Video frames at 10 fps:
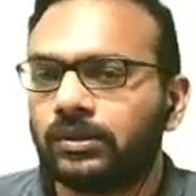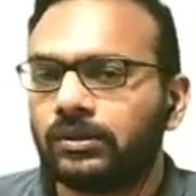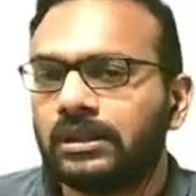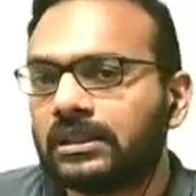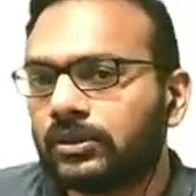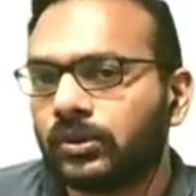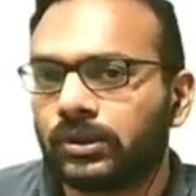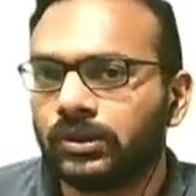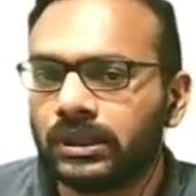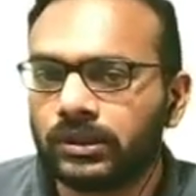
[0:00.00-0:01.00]
This is what
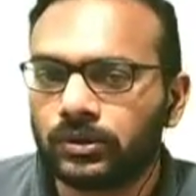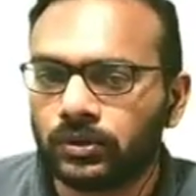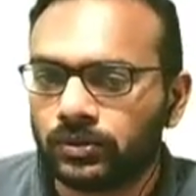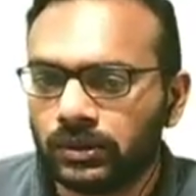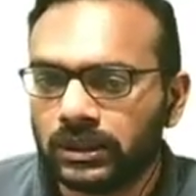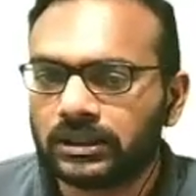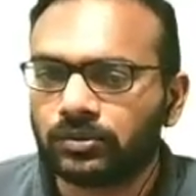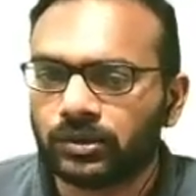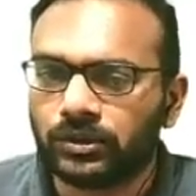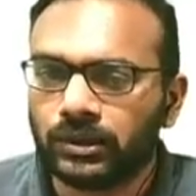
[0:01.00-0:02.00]
you need to do. This is
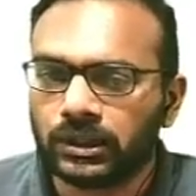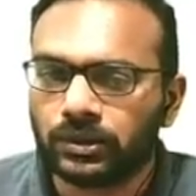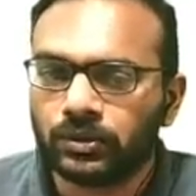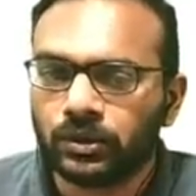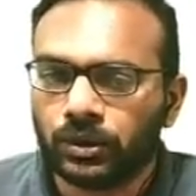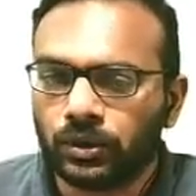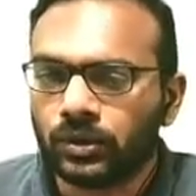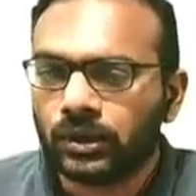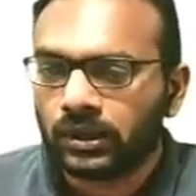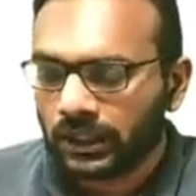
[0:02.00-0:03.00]
what you need to know.
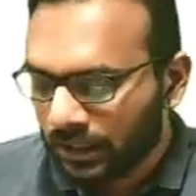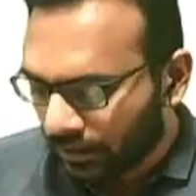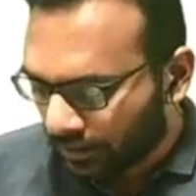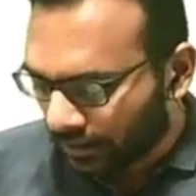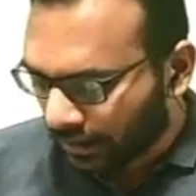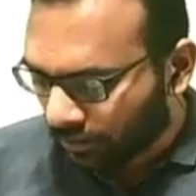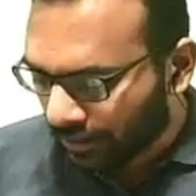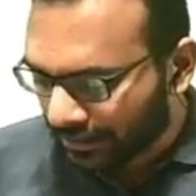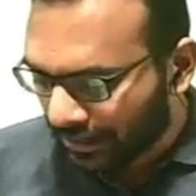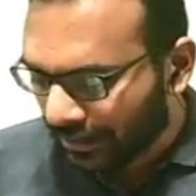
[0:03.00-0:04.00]
Okay. So the
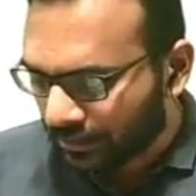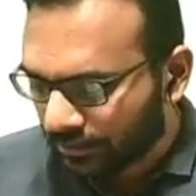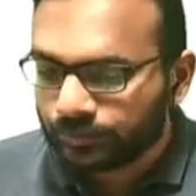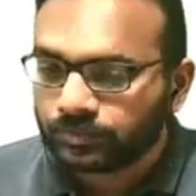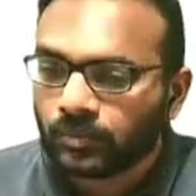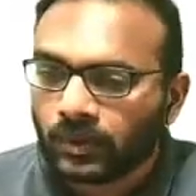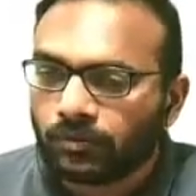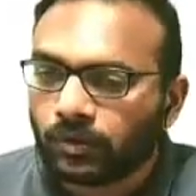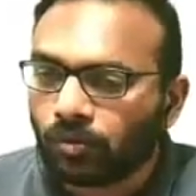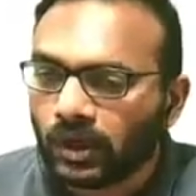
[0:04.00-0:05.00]
question is,
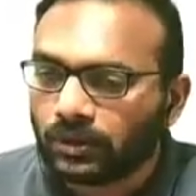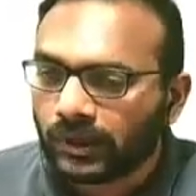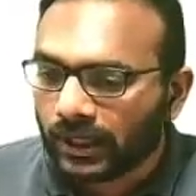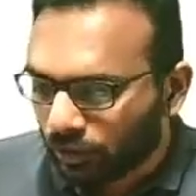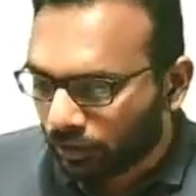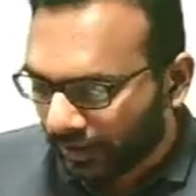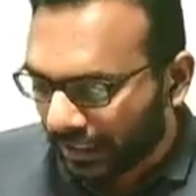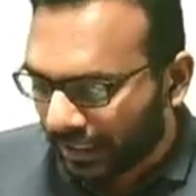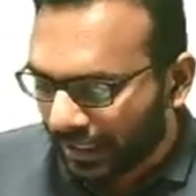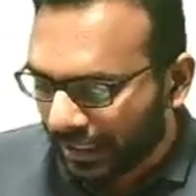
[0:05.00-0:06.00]
for what value of
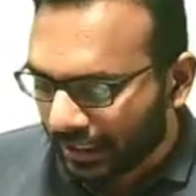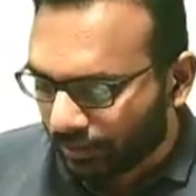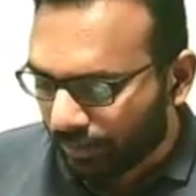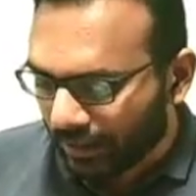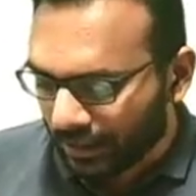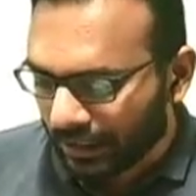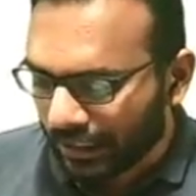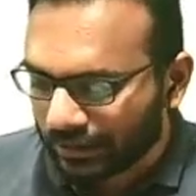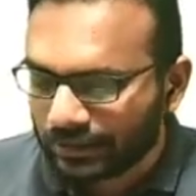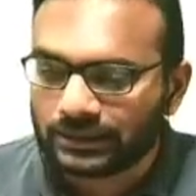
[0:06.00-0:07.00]
A and B
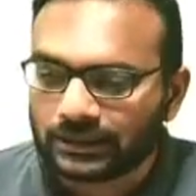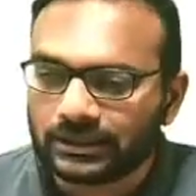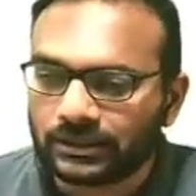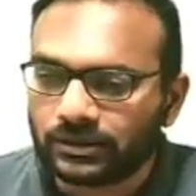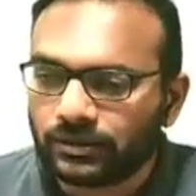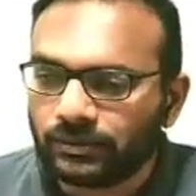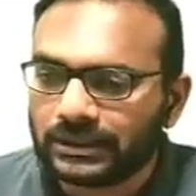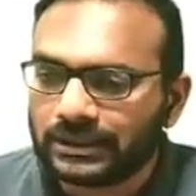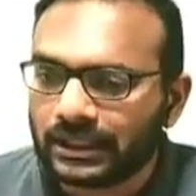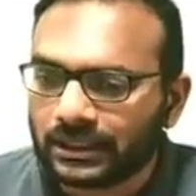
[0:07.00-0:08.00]
are these conserved? So we
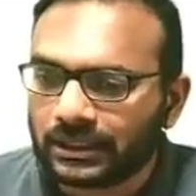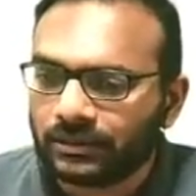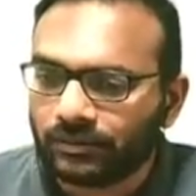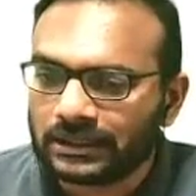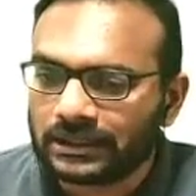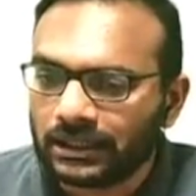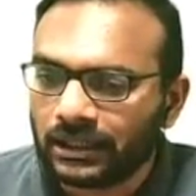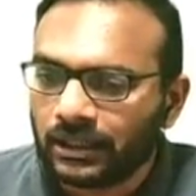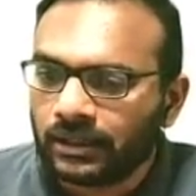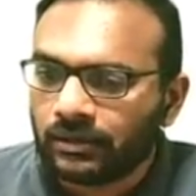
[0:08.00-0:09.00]
check, we see,
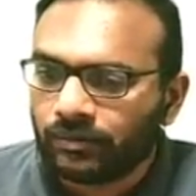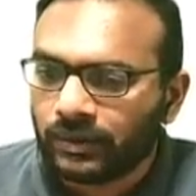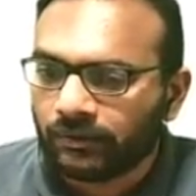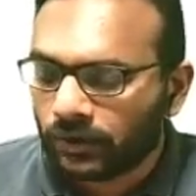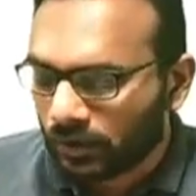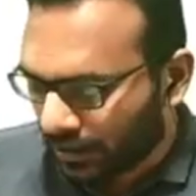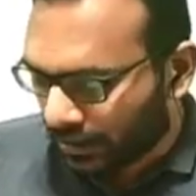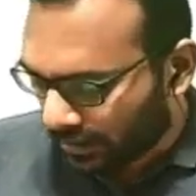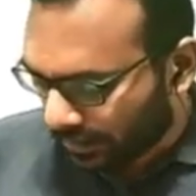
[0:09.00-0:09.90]
we have got